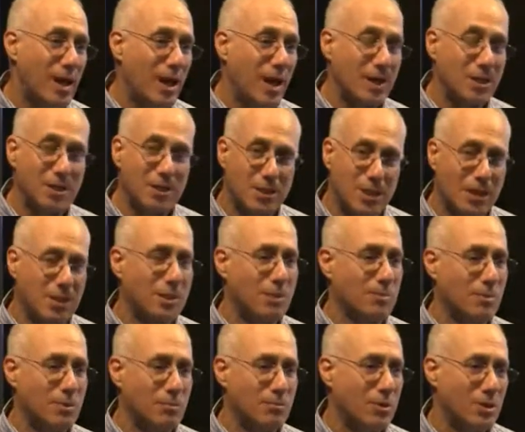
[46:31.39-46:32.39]

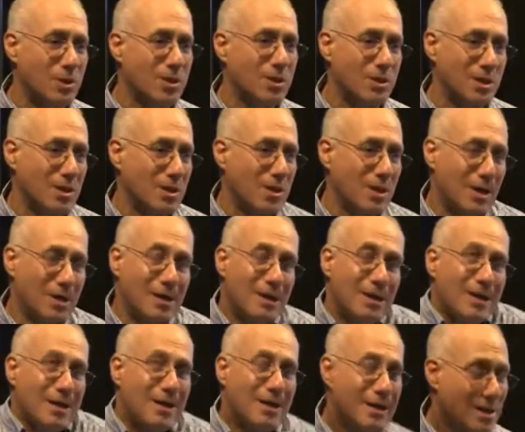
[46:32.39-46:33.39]
accessible book that
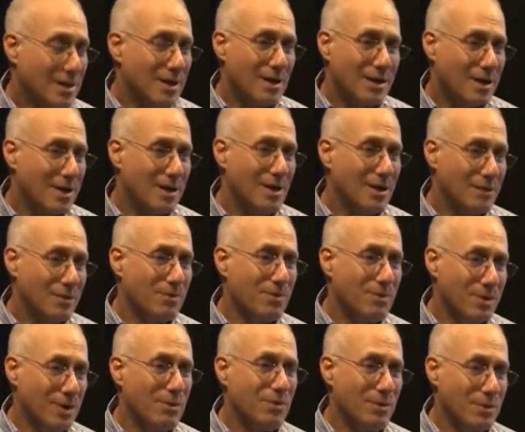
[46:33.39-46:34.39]
uh,
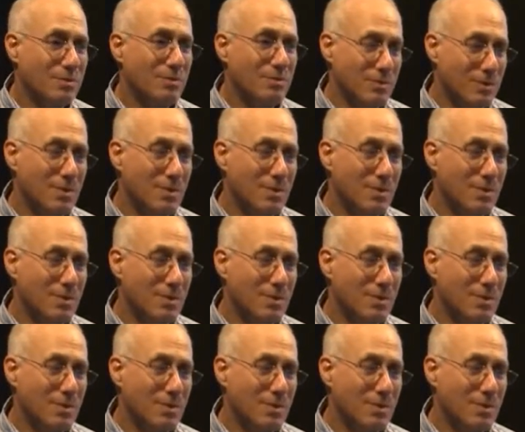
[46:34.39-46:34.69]
would,